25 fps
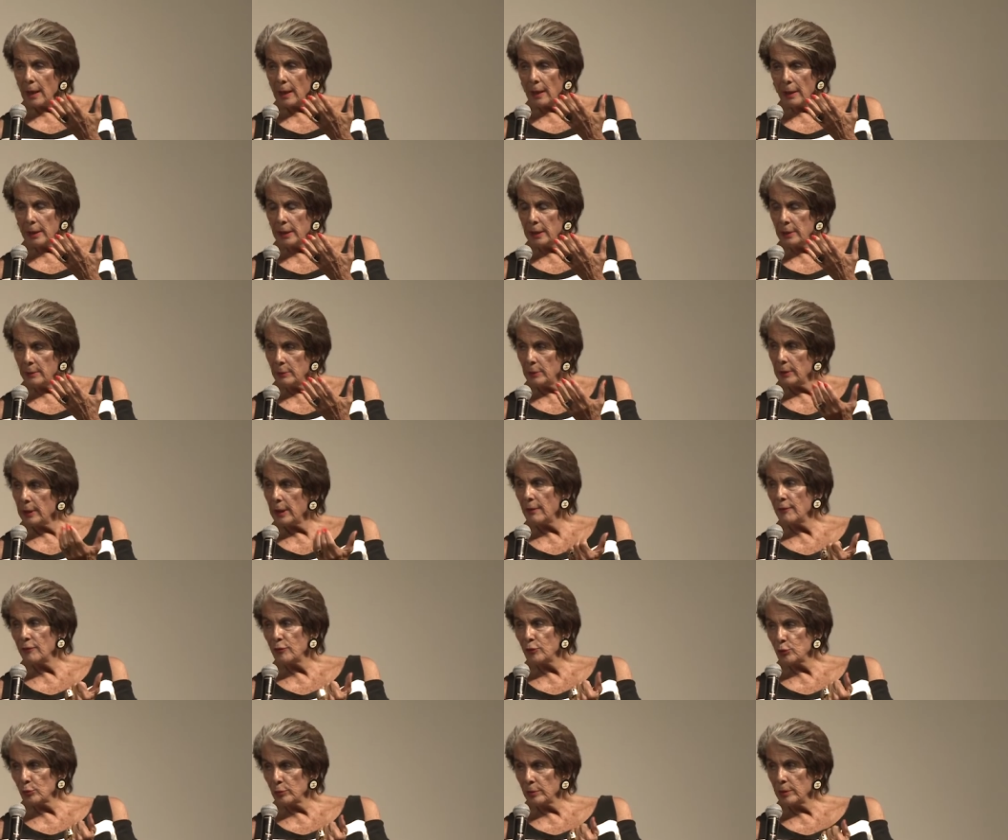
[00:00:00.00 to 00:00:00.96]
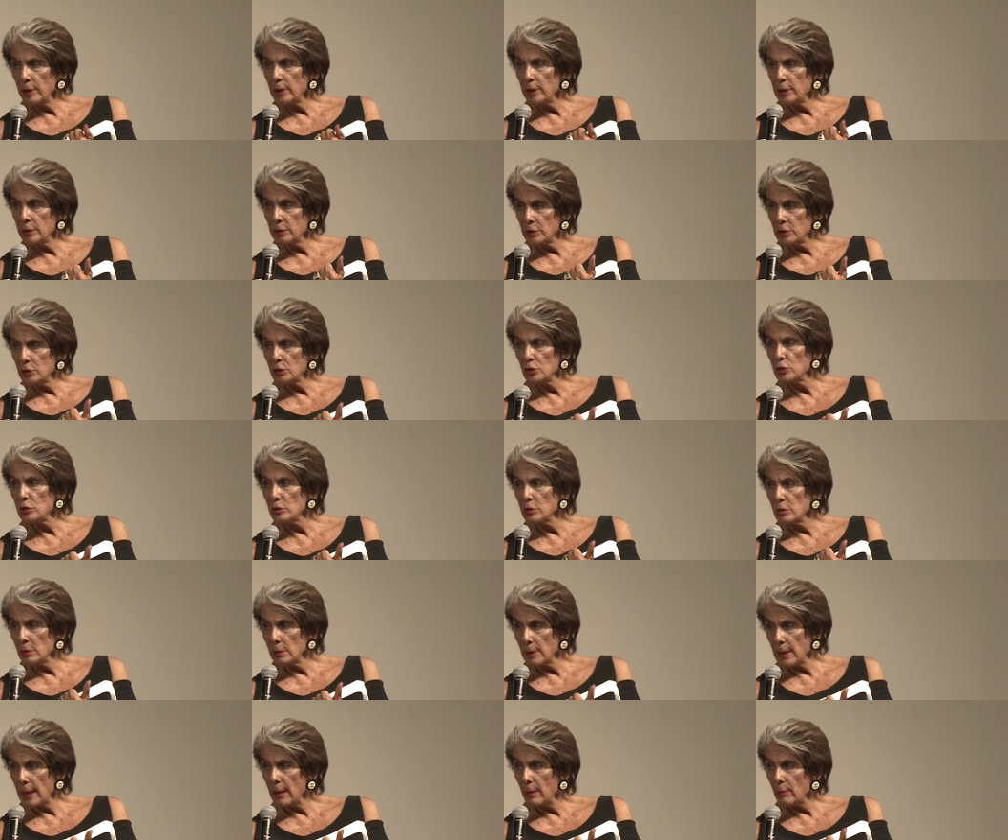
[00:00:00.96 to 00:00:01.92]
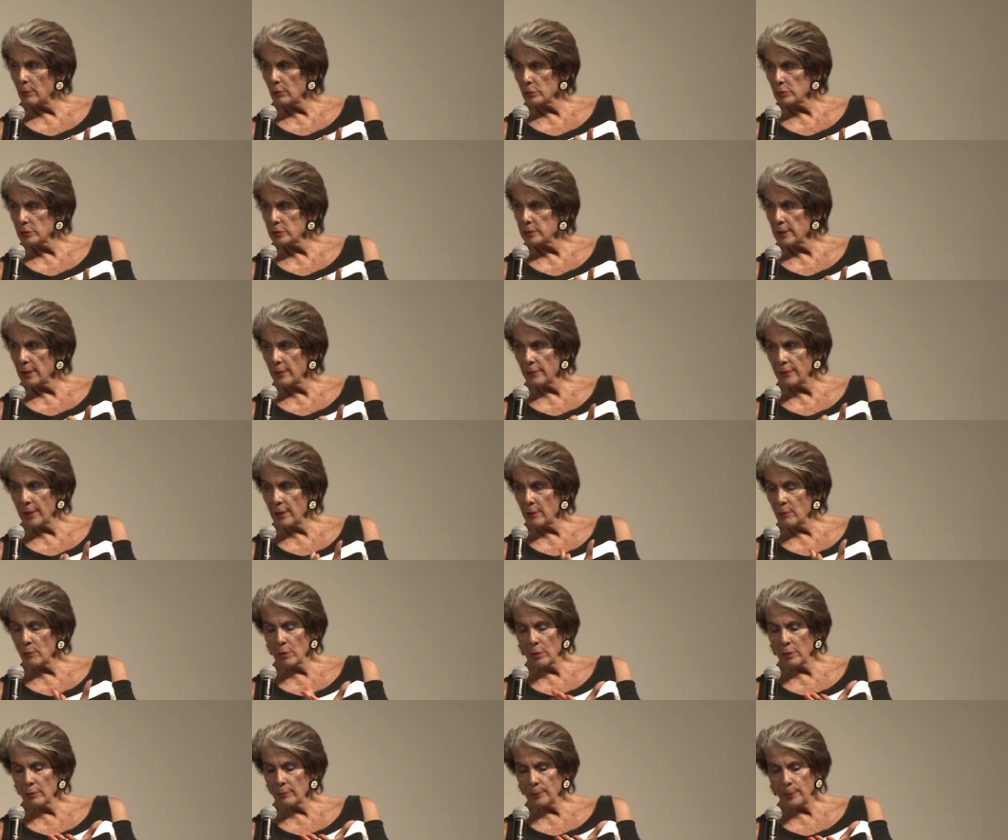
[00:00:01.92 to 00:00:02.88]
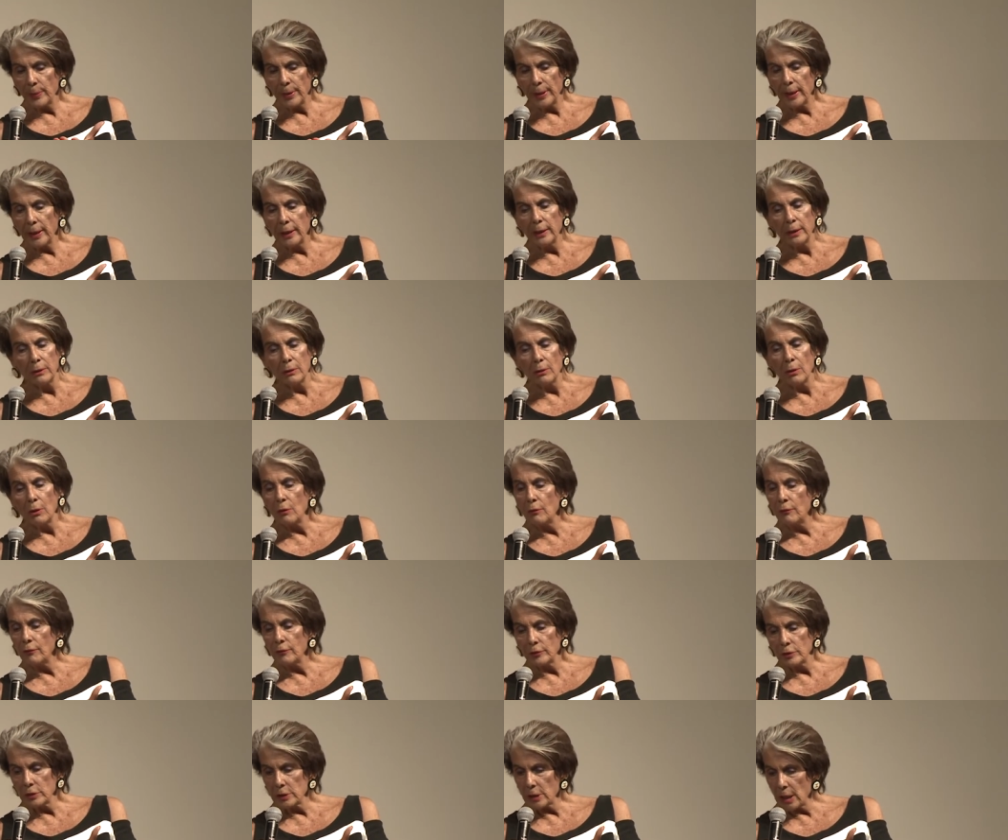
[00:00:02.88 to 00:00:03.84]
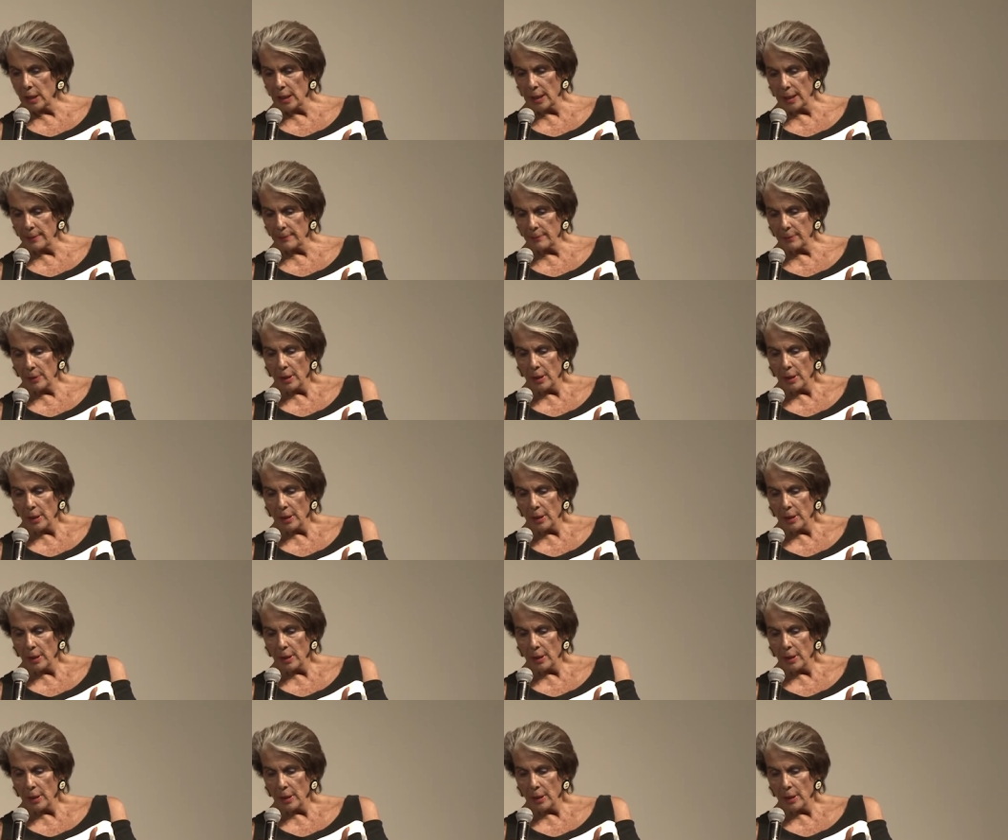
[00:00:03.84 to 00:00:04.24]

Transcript: he would have 3 additional hours. Now, they weren't paid overtime.